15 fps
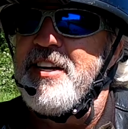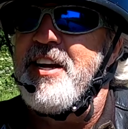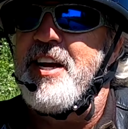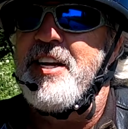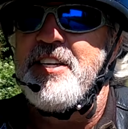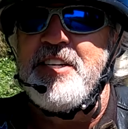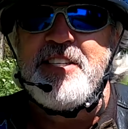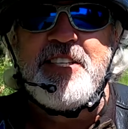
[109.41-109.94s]
I
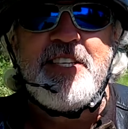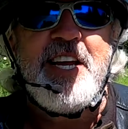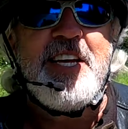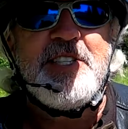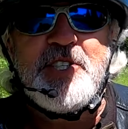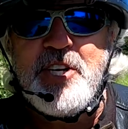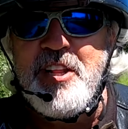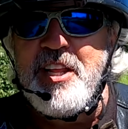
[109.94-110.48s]

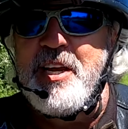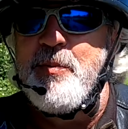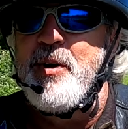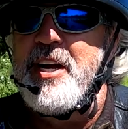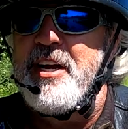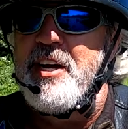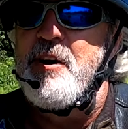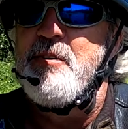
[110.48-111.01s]
intentionally
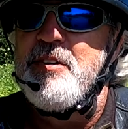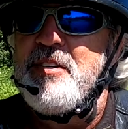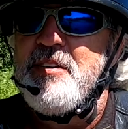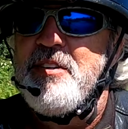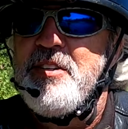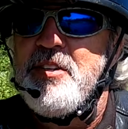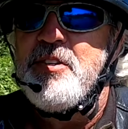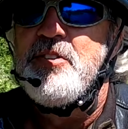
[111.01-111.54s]
went out
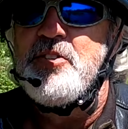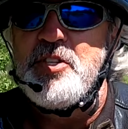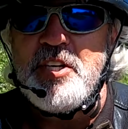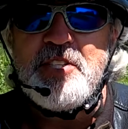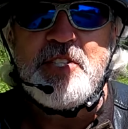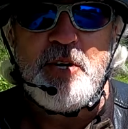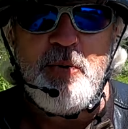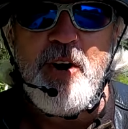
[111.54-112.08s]

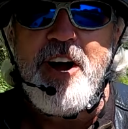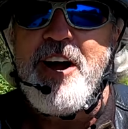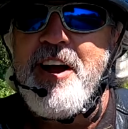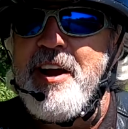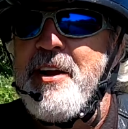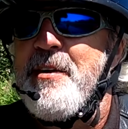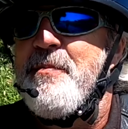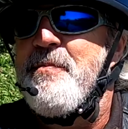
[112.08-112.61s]
just to
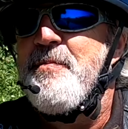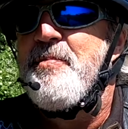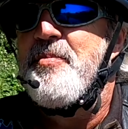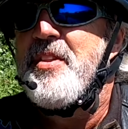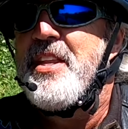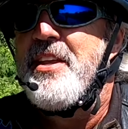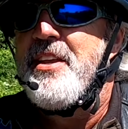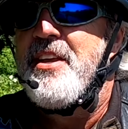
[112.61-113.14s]
ride.
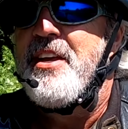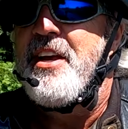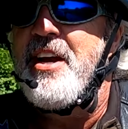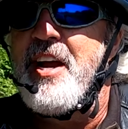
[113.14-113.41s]
And I